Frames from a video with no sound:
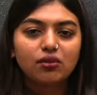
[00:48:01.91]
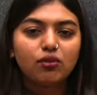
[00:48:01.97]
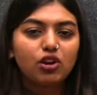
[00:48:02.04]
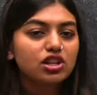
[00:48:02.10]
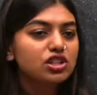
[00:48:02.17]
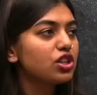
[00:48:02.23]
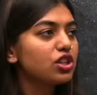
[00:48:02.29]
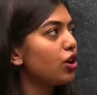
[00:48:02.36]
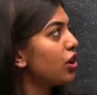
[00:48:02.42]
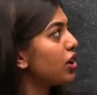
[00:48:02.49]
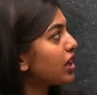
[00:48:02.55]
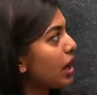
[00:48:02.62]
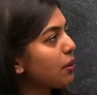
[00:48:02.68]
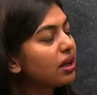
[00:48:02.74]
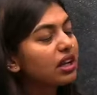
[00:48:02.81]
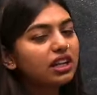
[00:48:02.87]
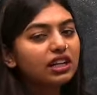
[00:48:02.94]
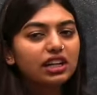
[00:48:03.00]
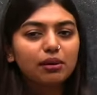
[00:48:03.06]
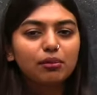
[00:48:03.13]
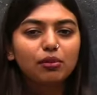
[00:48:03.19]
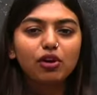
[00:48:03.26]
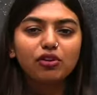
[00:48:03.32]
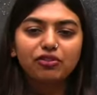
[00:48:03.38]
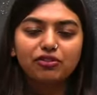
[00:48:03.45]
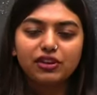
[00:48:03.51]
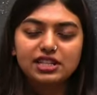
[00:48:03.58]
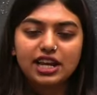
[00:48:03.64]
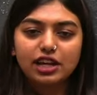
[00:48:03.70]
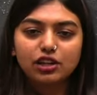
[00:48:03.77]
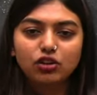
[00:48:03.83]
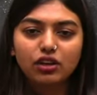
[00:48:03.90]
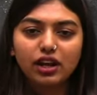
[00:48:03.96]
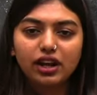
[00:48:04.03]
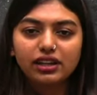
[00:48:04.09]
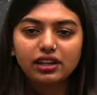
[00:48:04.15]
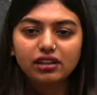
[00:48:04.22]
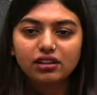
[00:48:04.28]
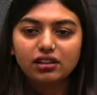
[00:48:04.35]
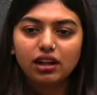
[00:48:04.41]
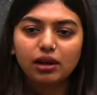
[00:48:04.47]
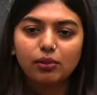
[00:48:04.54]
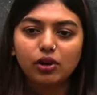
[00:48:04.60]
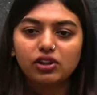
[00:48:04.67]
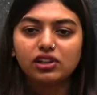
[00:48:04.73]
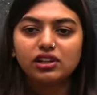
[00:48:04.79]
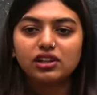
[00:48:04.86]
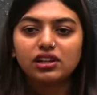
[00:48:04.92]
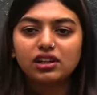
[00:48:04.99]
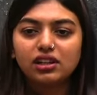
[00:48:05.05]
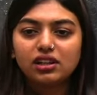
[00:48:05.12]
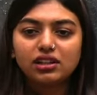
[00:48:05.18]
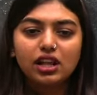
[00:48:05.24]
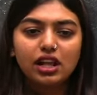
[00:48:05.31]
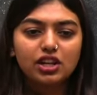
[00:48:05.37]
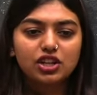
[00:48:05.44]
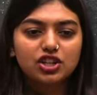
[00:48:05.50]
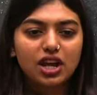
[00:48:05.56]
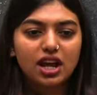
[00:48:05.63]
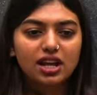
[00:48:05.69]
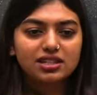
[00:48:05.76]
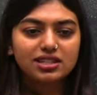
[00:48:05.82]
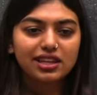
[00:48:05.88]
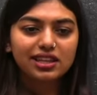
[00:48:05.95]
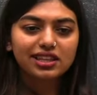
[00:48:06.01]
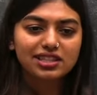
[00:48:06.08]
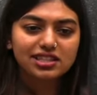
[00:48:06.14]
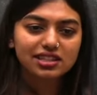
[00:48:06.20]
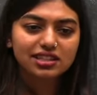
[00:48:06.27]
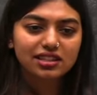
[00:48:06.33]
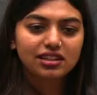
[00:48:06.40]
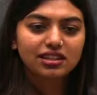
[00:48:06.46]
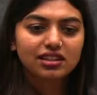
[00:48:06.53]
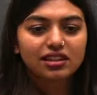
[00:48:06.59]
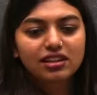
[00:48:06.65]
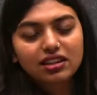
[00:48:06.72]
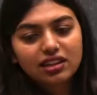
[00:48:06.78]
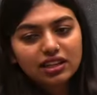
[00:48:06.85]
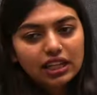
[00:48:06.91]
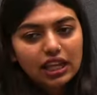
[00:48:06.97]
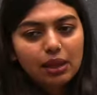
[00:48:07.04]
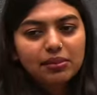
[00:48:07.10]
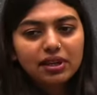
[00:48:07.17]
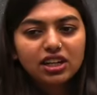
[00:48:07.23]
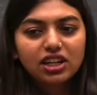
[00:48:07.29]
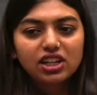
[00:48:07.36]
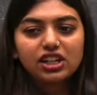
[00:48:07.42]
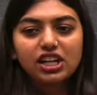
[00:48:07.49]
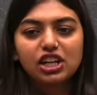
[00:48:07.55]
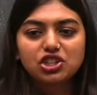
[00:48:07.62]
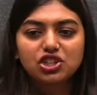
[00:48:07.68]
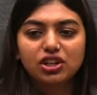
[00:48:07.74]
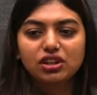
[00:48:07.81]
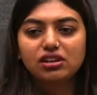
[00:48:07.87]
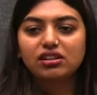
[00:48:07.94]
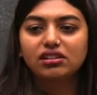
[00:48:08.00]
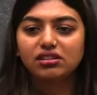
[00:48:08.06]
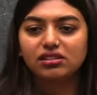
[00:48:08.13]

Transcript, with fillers: What is the chemical name of cytokinin? Come on, Tanishq, answer this. Chemical nature.